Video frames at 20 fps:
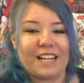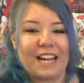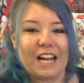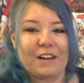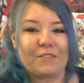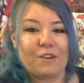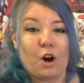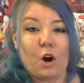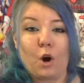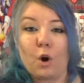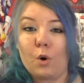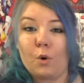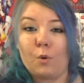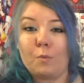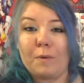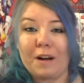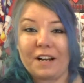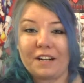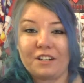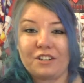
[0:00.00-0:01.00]
have a whole
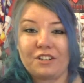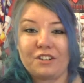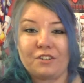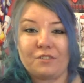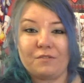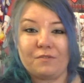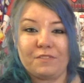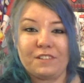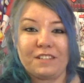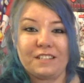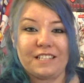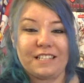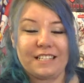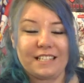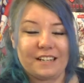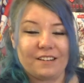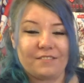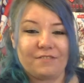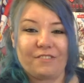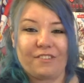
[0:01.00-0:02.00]
bunch of
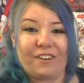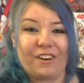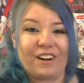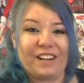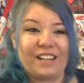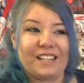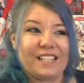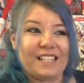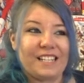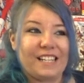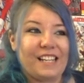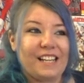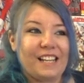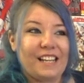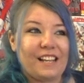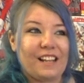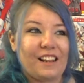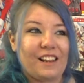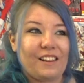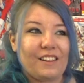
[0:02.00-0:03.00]
different
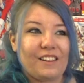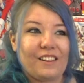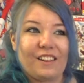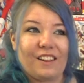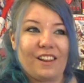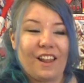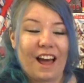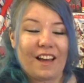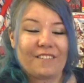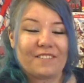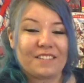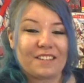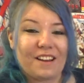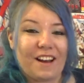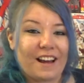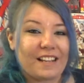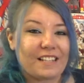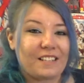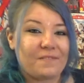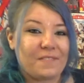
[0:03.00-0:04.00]

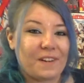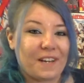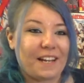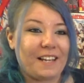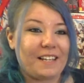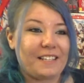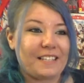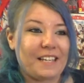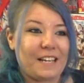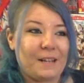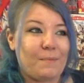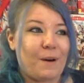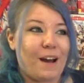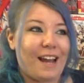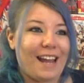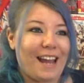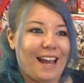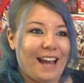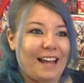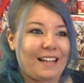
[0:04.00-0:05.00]
life-size figures in my
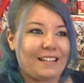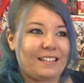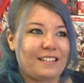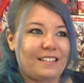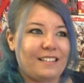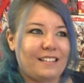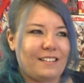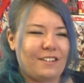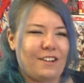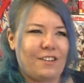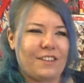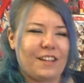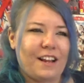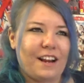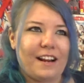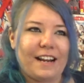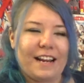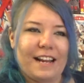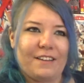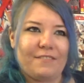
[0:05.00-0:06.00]
house. Not that
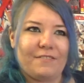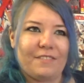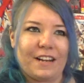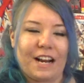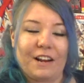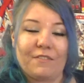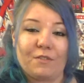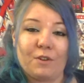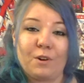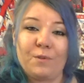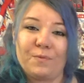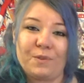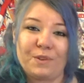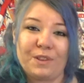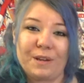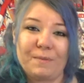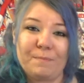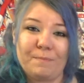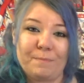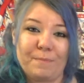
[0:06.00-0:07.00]
I'd have enough room for
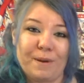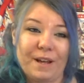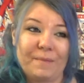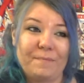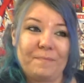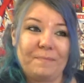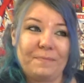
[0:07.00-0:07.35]
them, but